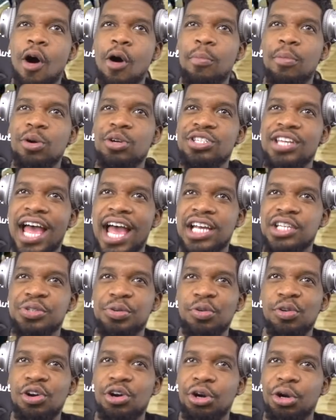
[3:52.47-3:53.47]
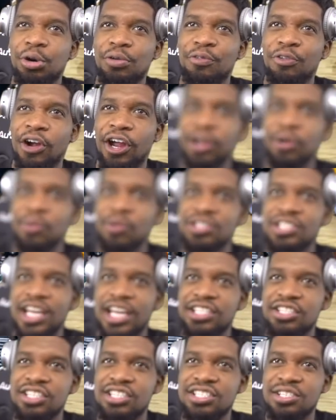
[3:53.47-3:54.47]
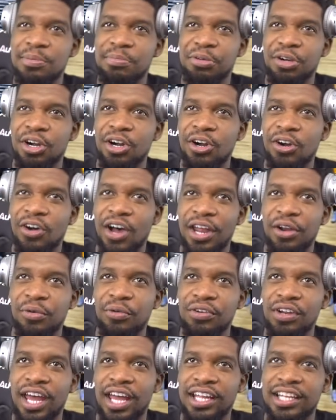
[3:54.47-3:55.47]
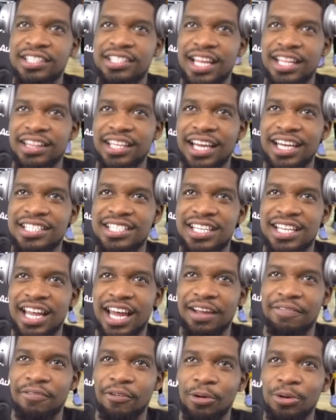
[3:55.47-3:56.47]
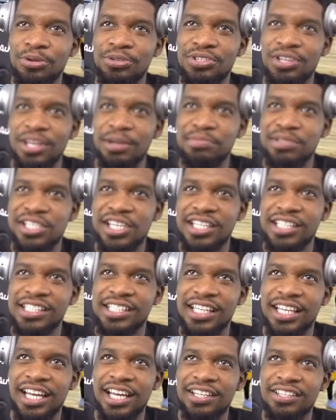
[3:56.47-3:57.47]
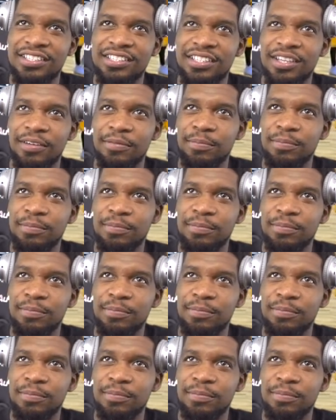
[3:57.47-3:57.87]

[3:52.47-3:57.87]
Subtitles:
Jamal Murray's actual girlfriend or was that just some girl? I think I've seen like photos of him chilling together.